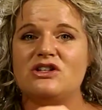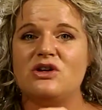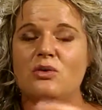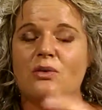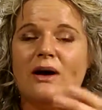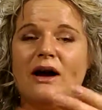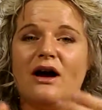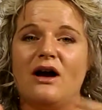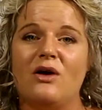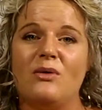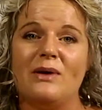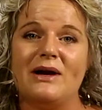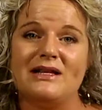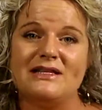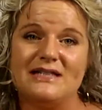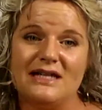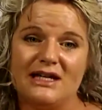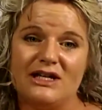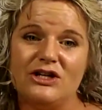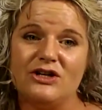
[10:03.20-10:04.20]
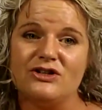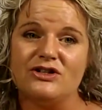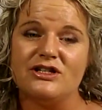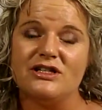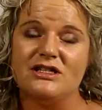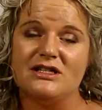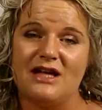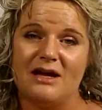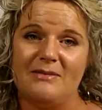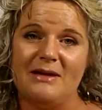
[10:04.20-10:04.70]
to where when it's in your
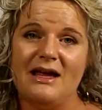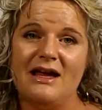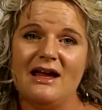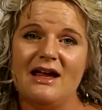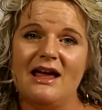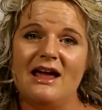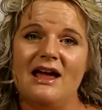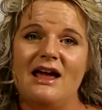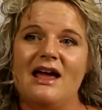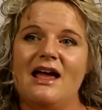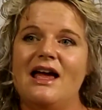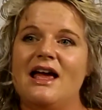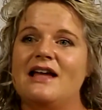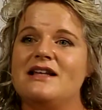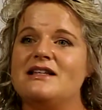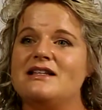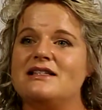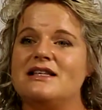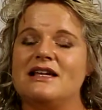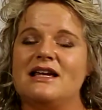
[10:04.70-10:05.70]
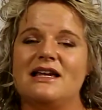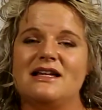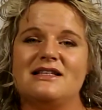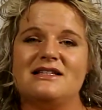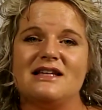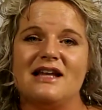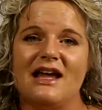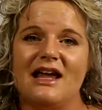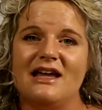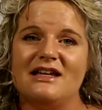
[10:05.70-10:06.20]
stomach, it doesn't
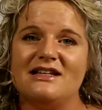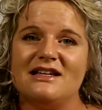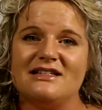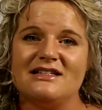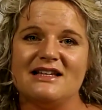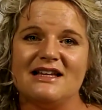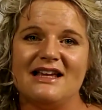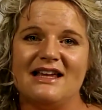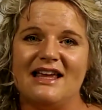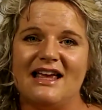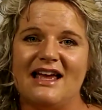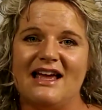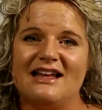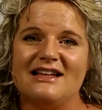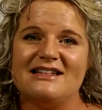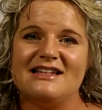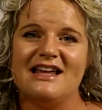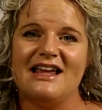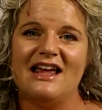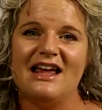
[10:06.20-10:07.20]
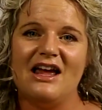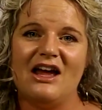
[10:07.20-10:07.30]
get